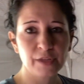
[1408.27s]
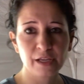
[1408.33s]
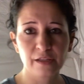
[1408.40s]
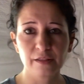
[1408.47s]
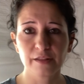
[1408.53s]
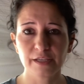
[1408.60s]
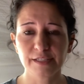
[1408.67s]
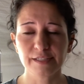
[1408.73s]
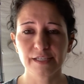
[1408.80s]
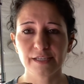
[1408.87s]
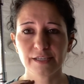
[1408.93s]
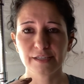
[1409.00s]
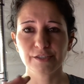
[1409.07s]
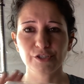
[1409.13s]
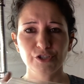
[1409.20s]
This
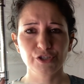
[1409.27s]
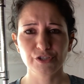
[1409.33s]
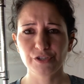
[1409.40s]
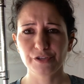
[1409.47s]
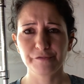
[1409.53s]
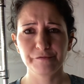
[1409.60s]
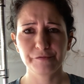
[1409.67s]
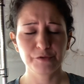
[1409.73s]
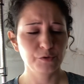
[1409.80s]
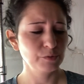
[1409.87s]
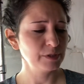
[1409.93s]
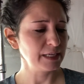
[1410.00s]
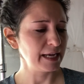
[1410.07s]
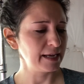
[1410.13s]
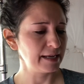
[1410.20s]
is just a
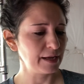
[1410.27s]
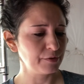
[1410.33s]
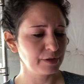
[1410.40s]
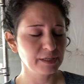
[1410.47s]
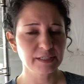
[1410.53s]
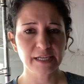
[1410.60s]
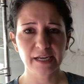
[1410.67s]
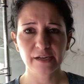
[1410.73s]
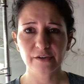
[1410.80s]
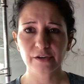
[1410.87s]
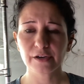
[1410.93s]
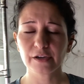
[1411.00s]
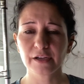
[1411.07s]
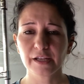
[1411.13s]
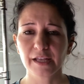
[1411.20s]
food takeout
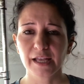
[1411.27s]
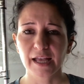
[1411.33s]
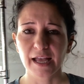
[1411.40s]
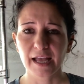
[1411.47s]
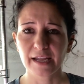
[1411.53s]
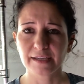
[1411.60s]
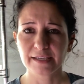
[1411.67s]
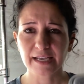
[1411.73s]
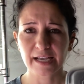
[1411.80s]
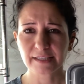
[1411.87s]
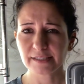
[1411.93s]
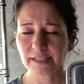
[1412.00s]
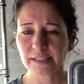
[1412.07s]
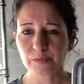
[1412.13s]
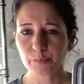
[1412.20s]
container, and
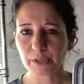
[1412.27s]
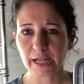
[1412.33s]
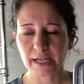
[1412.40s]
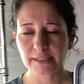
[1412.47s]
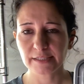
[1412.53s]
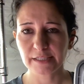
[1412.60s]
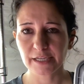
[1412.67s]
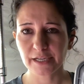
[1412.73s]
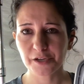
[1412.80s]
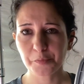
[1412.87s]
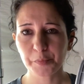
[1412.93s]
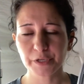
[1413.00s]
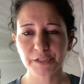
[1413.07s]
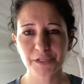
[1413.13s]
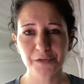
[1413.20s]
yes, it's plastic,
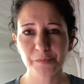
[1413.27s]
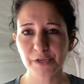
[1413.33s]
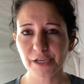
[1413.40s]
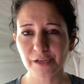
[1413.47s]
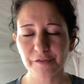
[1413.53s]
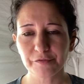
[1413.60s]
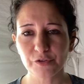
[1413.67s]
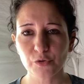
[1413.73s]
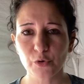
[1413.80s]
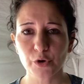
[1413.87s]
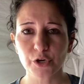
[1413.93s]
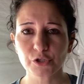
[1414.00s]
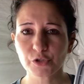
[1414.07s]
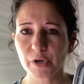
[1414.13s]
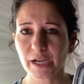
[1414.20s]
but to me, if
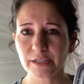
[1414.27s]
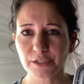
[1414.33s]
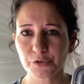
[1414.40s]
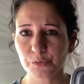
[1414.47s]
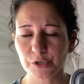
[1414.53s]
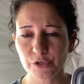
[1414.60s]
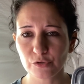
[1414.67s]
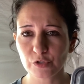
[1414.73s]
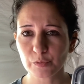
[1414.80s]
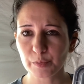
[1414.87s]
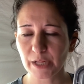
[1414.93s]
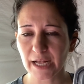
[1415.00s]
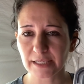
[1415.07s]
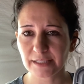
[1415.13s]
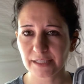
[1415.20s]
you're trying to reuse
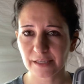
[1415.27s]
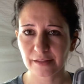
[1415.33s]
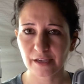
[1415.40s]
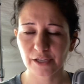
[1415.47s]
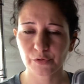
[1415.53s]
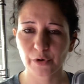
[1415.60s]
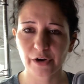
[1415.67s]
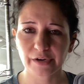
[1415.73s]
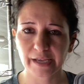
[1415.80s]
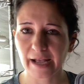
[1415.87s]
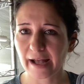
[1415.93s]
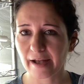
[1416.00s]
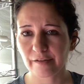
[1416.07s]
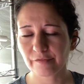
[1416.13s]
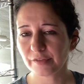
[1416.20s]
plastic that you already
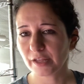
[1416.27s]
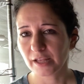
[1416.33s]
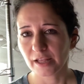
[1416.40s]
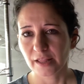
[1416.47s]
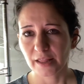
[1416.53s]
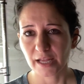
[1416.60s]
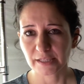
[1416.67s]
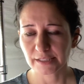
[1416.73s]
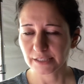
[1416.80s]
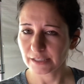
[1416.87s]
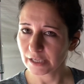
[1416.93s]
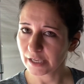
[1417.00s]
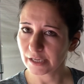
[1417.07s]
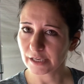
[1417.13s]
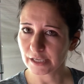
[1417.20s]
have, that's
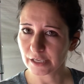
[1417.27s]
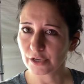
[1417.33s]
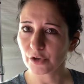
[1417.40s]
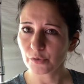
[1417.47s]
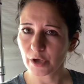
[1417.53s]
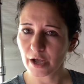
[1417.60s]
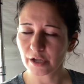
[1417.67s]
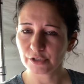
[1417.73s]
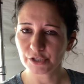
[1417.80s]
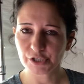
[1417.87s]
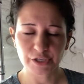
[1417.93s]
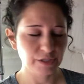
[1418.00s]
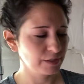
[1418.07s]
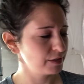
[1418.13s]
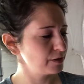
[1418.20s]
an
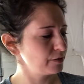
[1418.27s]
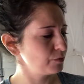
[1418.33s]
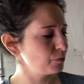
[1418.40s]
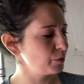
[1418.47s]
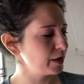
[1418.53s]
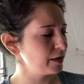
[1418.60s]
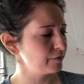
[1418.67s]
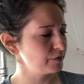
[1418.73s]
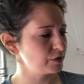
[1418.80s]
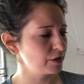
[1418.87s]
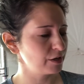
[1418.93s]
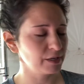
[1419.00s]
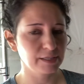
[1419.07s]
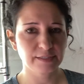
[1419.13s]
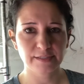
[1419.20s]
eco-conscious way of
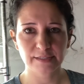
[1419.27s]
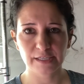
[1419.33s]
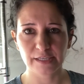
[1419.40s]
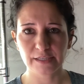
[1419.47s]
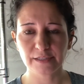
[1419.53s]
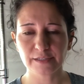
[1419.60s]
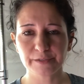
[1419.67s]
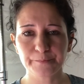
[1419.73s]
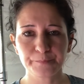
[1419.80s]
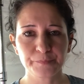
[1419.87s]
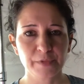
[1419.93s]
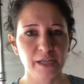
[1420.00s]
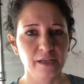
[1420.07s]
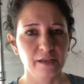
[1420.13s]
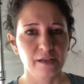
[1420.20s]
starting seeds.
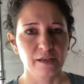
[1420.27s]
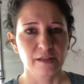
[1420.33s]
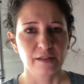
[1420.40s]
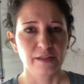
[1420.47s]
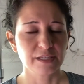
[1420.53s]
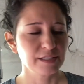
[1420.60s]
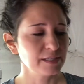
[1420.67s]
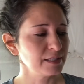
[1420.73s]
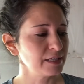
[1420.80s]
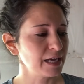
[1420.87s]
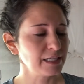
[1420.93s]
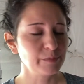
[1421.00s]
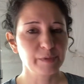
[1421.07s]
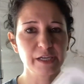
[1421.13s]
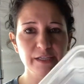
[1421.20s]
This is
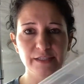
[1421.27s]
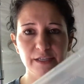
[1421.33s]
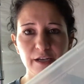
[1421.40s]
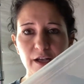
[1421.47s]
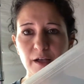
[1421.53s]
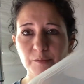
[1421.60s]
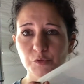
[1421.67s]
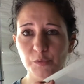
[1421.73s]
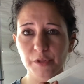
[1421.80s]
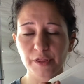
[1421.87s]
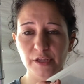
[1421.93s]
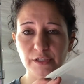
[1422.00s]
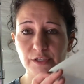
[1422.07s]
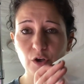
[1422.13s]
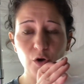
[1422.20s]
nice because it comes with
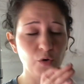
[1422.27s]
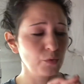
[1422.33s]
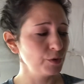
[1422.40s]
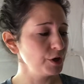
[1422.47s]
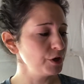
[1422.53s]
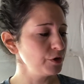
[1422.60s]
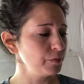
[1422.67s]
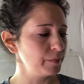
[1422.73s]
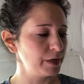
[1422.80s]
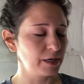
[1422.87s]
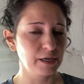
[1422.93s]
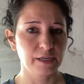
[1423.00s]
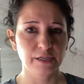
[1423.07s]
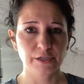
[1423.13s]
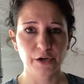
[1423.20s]
its own
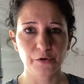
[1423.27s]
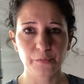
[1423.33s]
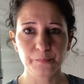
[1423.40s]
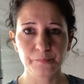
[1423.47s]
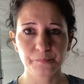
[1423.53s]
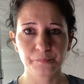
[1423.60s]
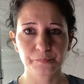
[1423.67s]
humidity dome.